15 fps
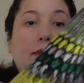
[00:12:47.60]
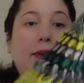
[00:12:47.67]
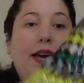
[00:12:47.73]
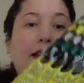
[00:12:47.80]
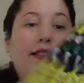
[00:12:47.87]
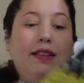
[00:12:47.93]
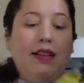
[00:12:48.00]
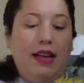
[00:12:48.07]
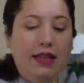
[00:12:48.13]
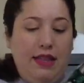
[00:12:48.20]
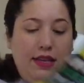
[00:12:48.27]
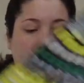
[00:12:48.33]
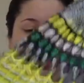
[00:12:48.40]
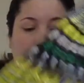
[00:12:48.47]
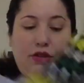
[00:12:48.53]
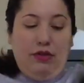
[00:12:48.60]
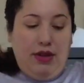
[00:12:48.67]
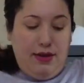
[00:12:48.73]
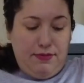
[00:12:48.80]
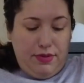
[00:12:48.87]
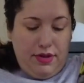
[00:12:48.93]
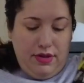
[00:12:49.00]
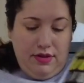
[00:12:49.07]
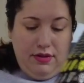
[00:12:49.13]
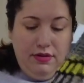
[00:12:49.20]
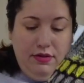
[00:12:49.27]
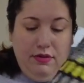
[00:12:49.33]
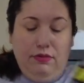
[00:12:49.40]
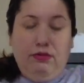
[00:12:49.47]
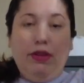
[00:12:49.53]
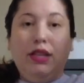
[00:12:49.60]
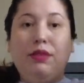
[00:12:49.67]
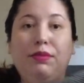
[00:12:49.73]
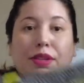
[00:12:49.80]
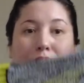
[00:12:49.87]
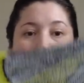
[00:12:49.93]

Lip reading: palette. I think it showed up really, really